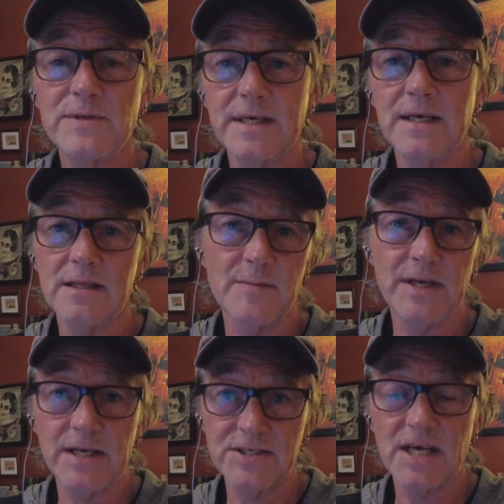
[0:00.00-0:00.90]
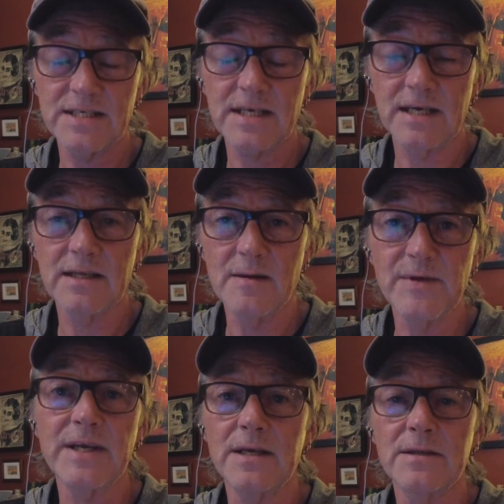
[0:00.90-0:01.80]
to get eliminated. Chance to get
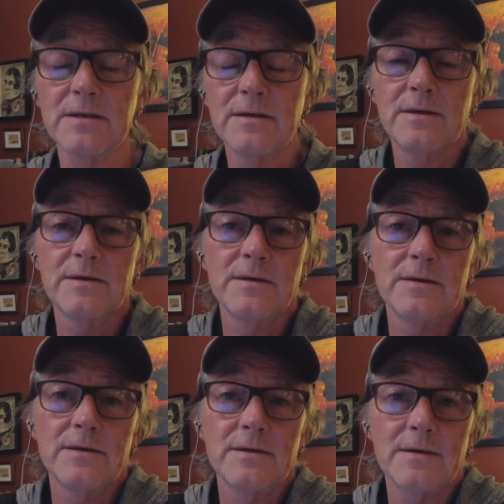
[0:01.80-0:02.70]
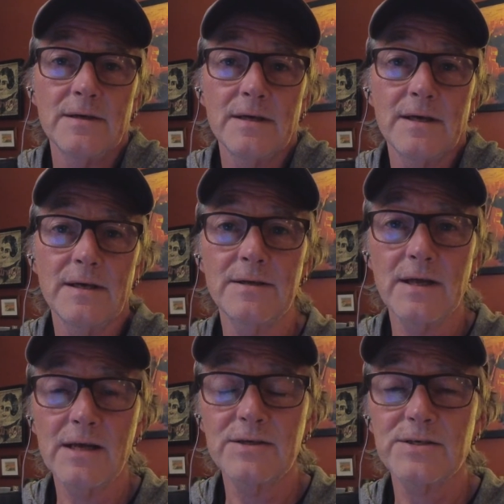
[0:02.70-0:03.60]
eliminated. And
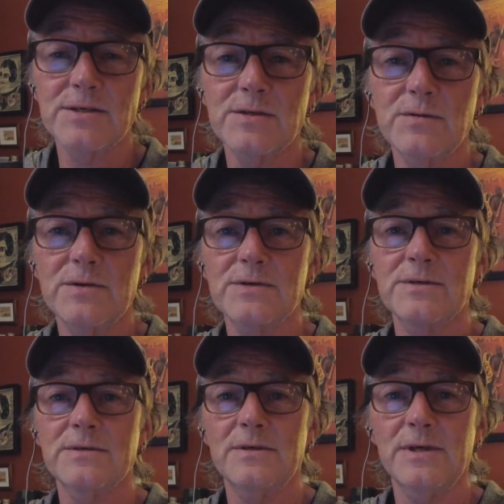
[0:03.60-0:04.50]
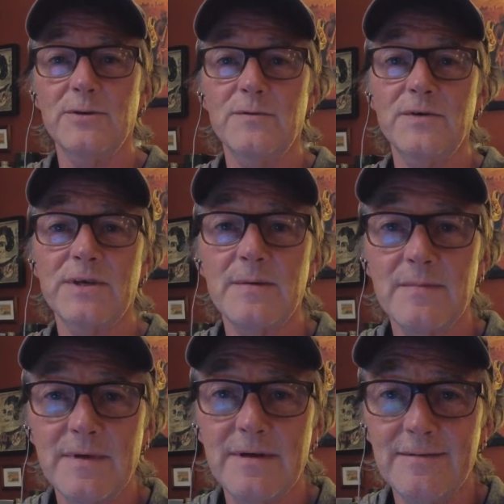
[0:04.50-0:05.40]
Anderson scores in
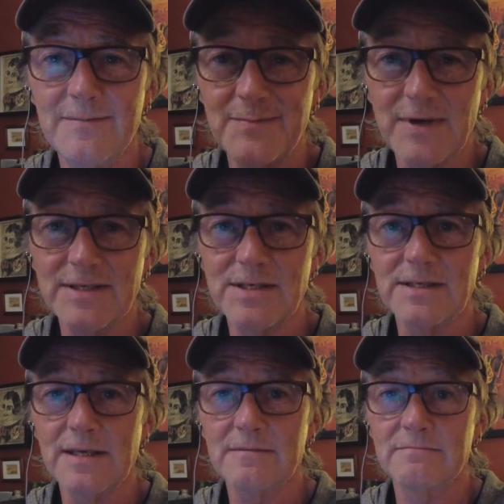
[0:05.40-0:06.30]
overtime. Price is like,